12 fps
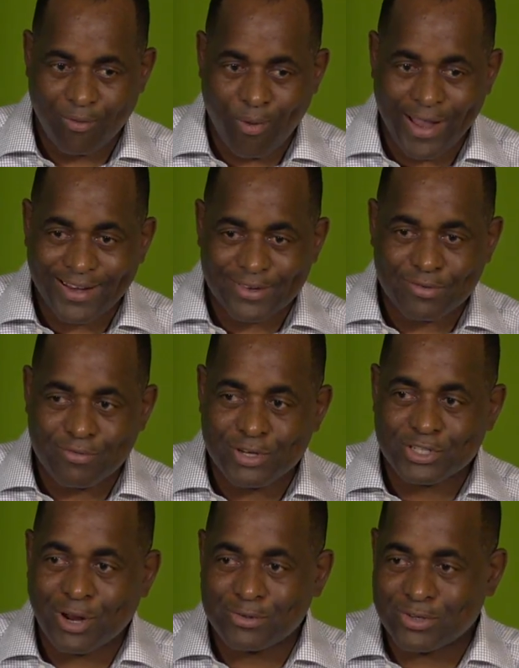why can't you
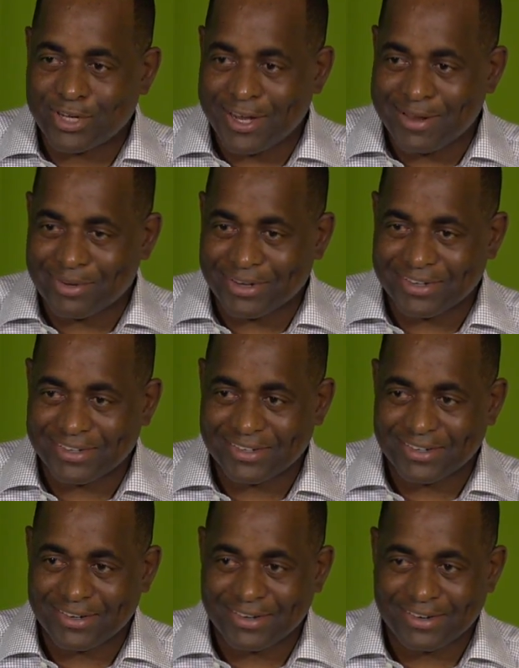reach out to the neighbor?
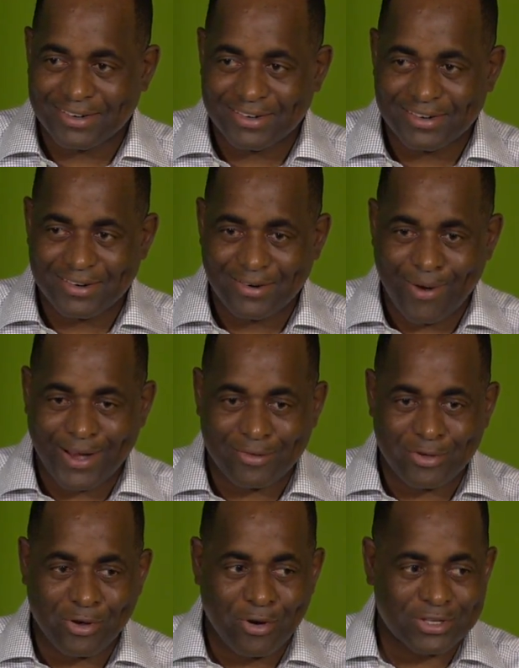Why
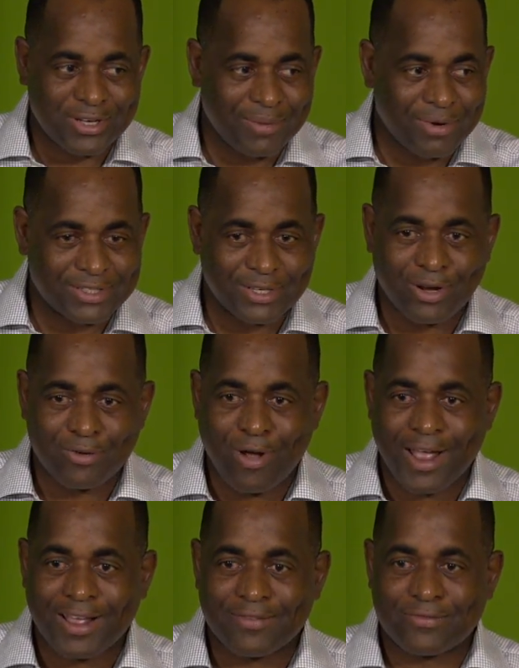can't you go to the neighbor and say, well,
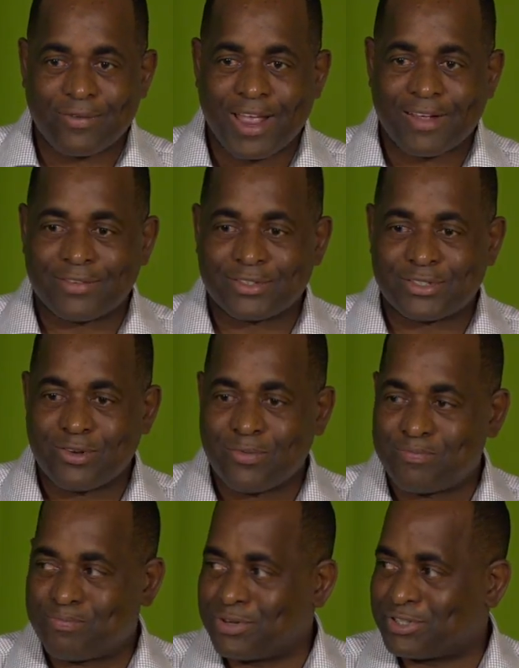why haven't you
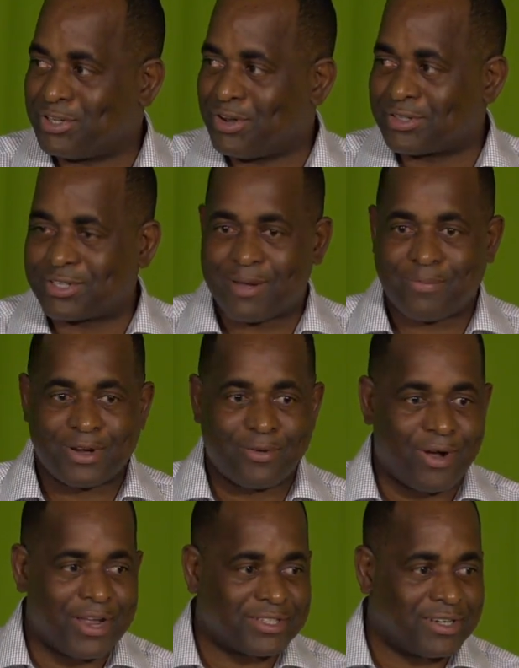put your
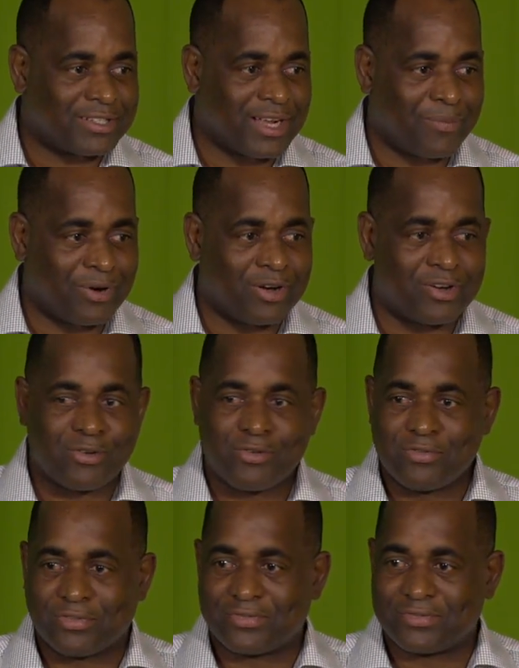tarpaulin? Why isn't the tarpaulin on your
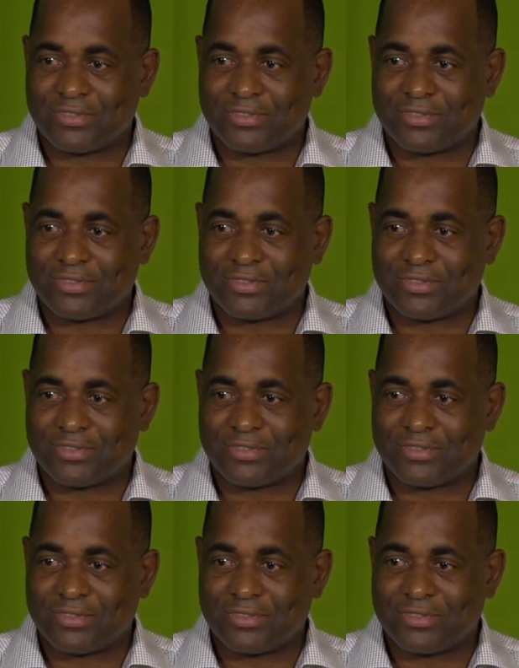roof?